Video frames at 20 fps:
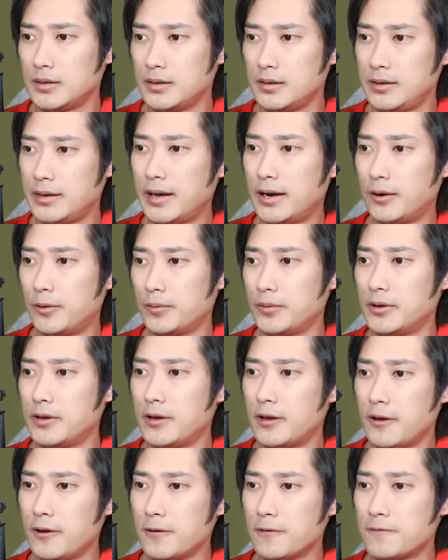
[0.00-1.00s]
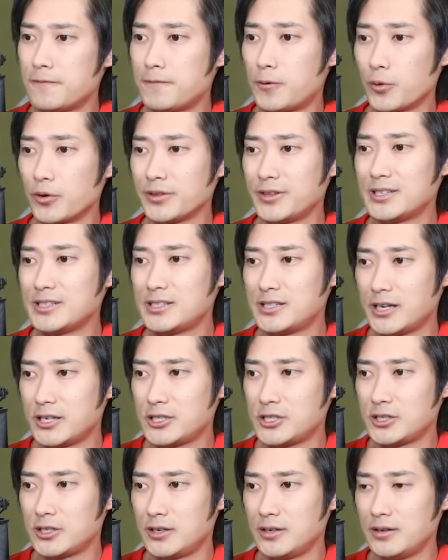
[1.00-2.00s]
Now, for this
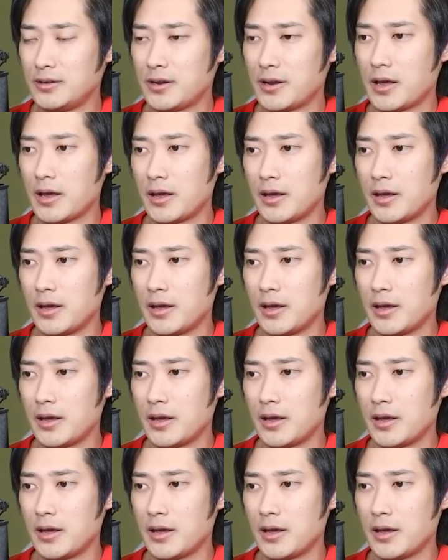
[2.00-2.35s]
section,